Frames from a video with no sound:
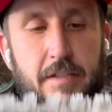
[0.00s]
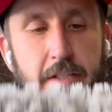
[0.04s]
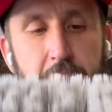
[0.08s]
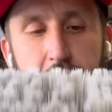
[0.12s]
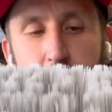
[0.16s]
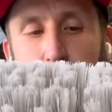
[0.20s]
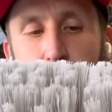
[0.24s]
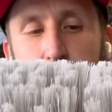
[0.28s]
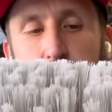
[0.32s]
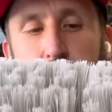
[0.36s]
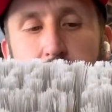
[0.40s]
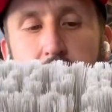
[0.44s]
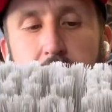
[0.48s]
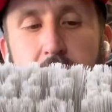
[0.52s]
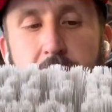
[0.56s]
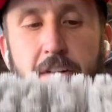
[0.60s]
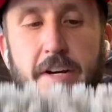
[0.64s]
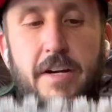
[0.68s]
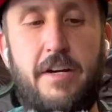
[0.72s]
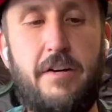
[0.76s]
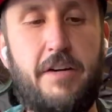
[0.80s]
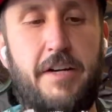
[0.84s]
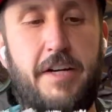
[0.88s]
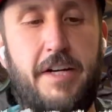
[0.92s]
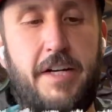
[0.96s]
It looks
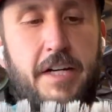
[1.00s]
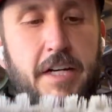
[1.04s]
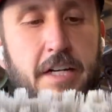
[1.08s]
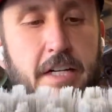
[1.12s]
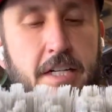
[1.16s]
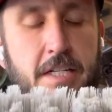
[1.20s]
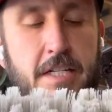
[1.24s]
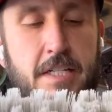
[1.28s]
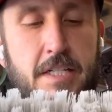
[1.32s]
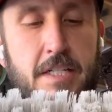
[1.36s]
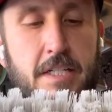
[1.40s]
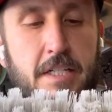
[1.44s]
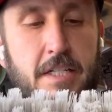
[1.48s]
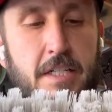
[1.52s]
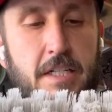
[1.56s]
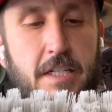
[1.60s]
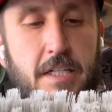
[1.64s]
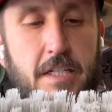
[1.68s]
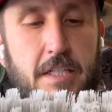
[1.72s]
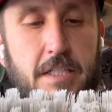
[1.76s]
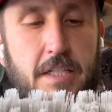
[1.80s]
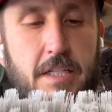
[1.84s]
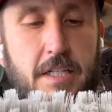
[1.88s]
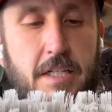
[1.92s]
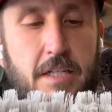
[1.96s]
very,
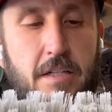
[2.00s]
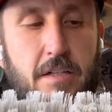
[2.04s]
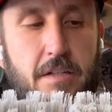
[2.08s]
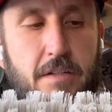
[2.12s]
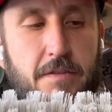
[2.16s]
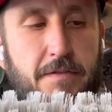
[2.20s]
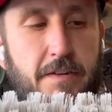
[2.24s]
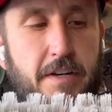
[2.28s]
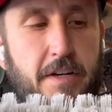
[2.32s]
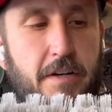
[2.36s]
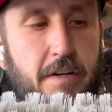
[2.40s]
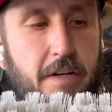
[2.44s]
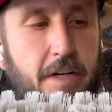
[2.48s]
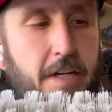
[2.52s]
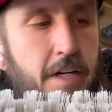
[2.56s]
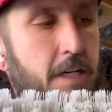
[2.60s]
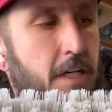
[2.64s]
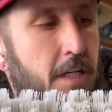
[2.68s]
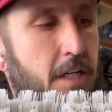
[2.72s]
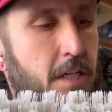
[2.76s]
the